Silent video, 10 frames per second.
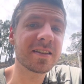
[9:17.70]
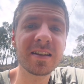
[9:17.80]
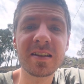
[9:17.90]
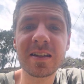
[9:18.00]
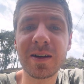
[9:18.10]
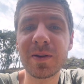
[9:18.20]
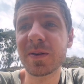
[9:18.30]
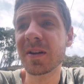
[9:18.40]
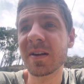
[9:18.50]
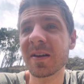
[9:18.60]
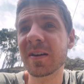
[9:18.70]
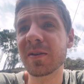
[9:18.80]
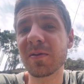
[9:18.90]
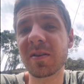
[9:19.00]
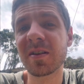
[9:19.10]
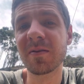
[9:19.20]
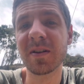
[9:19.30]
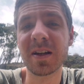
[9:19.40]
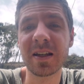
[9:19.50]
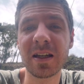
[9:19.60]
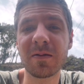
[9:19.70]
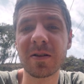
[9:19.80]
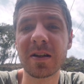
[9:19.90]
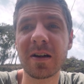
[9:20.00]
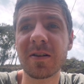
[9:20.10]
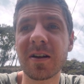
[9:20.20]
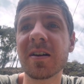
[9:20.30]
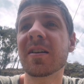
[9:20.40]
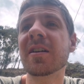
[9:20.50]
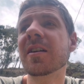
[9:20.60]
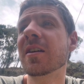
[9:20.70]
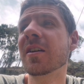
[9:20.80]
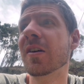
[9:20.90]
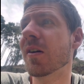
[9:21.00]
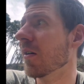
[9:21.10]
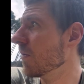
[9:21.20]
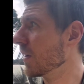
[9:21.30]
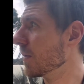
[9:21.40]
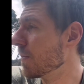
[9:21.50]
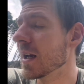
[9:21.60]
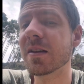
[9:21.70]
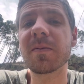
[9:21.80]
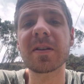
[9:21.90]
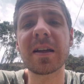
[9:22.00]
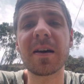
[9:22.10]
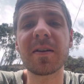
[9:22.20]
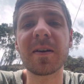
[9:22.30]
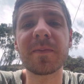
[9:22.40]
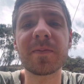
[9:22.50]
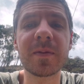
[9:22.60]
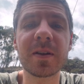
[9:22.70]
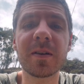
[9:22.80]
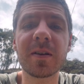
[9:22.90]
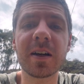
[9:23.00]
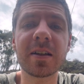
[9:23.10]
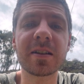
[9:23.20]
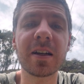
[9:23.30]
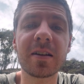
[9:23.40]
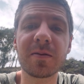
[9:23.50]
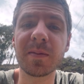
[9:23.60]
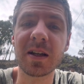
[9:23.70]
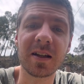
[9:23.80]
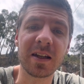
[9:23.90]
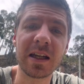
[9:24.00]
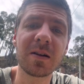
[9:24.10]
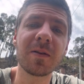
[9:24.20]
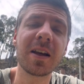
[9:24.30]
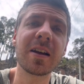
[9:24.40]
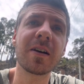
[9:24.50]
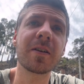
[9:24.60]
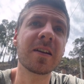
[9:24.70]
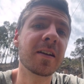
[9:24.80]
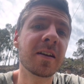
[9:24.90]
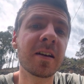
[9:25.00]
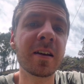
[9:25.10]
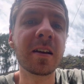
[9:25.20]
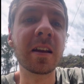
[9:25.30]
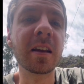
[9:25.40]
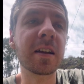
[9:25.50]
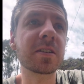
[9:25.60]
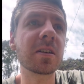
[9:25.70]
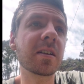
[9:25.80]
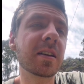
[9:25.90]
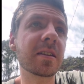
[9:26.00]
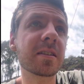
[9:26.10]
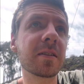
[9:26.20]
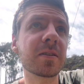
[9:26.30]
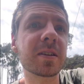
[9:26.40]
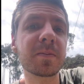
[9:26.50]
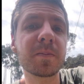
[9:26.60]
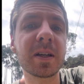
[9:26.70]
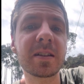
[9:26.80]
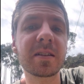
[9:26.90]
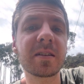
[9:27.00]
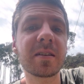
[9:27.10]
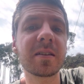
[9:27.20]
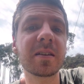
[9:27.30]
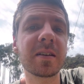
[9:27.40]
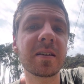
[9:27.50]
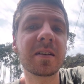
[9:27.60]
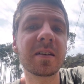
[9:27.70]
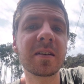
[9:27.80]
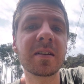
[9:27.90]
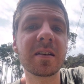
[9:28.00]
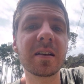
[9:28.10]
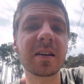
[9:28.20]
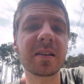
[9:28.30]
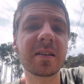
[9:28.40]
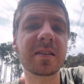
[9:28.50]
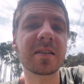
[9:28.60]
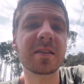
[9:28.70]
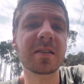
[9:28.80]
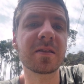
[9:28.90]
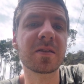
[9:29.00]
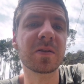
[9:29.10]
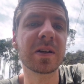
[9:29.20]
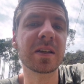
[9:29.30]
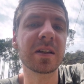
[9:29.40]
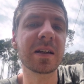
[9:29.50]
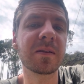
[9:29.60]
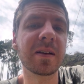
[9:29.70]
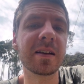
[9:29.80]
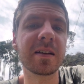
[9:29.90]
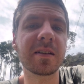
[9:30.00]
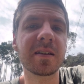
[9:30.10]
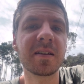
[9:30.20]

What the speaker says: didn't sound good when the kick was louder or when the bass was louder, so I decided to make it equally loud. Actually it sounds best like this, it sounds great, equally loud.